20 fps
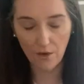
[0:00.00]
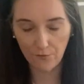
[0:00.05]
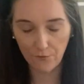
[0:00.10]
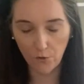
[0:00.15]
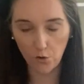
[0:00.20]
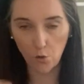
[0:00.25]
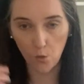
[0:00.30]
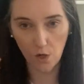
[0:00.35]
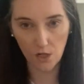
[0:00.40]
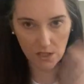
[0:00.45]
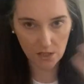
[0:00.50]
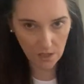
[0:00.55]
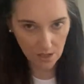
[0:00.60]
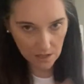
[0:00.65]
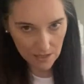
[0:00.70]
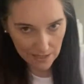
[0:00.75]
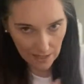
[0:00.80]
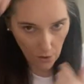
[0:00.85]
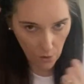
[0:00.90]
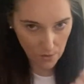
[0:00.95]
forward, and us
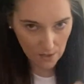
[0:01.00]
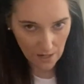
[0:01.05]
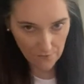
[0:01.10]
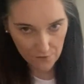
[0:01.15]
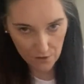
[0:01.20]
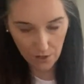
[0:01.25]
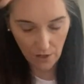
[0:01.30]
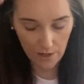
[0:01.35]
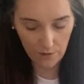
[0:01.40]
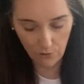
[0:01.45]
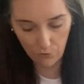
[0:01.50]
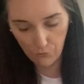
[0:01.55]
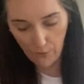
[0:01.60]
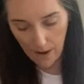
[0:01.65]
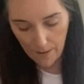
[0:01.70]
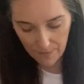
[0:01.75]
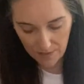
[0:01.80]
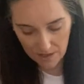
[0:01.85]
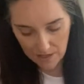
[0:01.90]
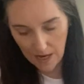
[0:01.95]
girls have to like
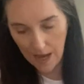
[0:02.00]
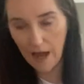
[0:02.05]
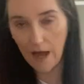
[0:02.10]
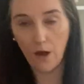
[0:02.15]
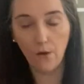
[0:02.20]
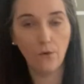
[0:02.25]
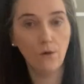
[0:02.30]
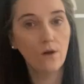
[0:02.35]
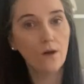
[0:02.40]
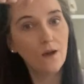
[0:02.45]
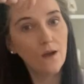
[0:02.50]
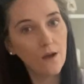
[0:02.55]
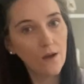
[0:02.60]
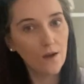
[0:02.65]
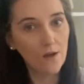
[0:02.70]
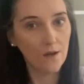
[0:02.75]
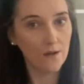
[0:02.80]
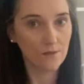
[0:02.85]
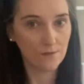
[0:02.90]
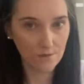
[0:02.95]
wrap the towel
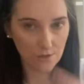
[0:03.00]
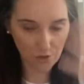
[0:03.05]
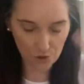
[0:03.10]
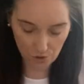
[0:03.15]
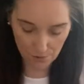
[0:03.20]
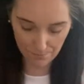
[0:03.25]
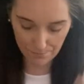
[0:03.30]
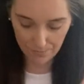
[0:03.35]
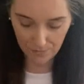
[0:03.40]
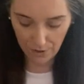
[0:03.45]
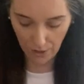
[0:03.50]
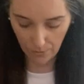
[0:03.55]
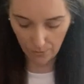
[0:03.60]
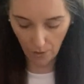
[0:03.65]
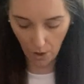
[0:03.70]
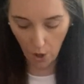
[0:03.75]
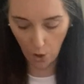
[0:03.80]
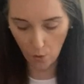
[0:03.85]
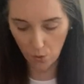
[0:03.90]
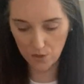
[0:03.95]
to just, you know,
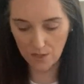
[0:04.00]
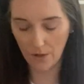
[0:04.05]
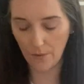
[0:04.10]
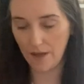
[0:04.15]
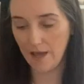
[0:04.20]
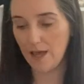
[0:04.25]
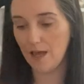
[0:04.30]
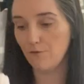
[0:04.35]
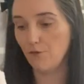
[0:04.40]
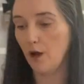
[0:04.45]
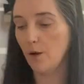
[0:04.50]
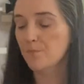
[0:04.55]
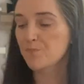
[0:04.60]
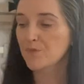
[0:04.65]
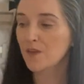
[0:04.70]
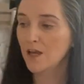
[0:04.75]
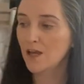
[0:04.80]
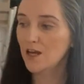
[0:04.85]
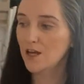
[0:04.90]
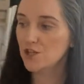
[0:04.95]
hold our hair up.
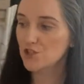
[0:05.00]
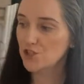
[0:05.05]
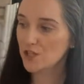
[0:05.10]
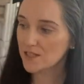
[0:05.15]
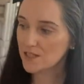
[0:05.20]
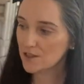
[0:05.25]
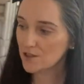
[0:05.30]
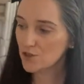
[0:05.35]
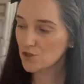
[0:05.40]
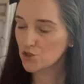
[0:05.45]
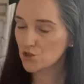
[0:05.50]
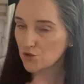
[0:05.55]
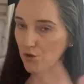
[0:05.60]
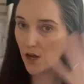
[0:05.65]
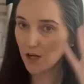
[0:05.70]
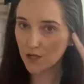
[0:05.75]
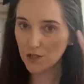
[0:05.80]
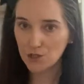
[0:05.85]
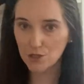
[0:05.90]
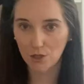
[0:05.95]
Jessica's
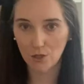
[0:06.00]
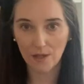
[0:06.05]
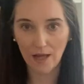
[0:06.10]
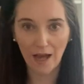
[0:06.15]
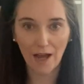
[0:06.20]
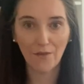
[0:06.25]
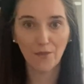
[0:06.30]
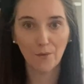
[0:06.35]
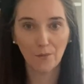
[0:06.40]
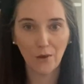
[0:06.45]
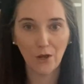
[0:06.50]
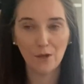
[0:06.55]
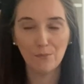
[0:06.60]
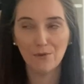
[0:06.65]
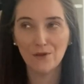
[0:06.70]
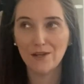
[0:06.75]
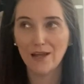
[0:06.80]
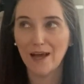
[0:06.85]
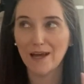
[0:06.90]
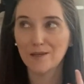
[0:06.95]
trying to do that at the
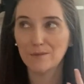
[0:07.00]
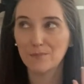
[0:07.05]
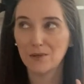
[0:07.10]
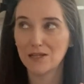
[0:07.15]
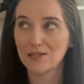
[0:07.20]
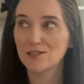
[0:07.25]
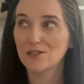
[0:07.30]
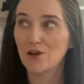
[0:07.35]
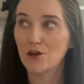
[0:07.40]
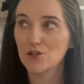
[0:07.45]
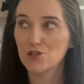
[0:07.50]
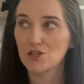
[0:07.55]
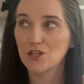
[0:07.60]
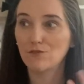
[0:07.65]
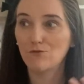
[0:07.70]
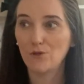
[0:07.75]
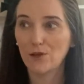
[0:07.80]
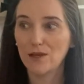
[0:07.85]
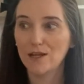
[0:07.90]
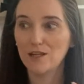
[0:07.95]
moment, and bless her, she
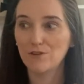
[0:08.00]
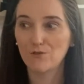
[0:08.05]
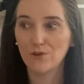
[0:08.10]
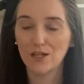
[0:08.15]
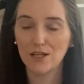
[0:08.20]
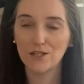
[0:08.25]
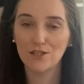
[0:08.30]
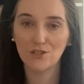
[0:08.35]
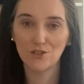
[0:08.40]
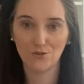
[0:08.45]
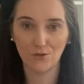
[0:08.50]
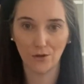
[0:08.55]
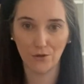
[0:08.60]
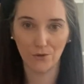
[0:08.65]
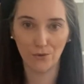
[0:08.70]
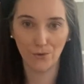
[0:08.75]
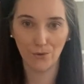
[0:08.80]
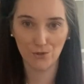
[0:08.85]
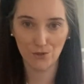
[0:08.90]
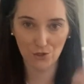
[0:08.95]
really
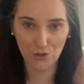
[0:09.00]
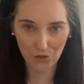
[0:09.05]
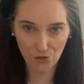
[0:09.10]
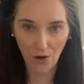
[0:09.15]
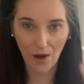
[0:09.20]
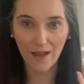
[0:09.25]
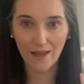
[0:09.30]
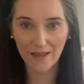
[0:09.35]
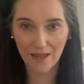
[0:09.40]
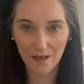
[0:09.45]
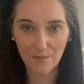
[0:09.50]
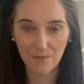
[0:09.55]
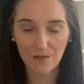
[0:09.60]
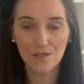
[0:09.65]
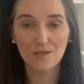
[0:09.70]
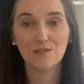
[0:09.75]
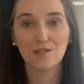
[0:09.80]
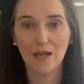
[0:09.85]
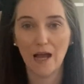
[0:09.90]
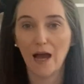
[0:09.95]
struggles to try and get
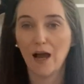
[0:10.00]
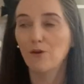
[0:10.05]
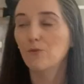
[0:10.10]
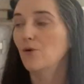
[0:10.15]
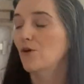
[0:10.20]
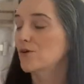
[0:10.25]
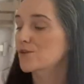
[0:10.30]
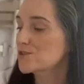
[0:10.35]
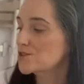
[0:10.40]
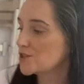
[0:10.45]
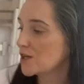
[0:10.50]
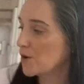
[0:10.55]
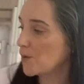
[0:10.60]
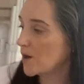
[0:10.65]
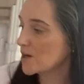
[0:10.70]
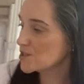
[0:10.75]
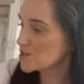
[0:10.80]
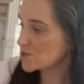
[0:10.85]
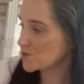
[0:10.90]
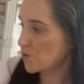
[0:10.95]
this towel on. So I
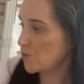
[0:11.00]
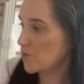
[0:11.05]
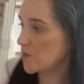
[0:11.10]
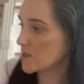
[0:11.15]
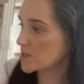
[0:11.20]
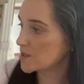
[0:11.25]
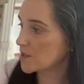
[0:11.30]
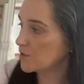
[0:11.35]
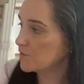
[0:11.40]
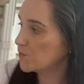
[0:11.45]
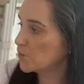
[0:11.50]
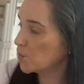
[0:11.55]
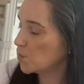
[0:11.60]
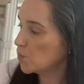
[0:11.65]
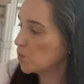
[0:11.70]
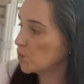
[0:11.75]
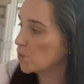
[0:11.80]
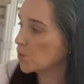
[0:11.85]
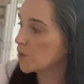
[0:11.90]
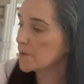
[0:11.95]
saw this and I thought,
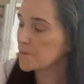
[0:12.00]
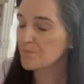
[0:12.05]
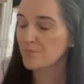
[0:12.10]
oh,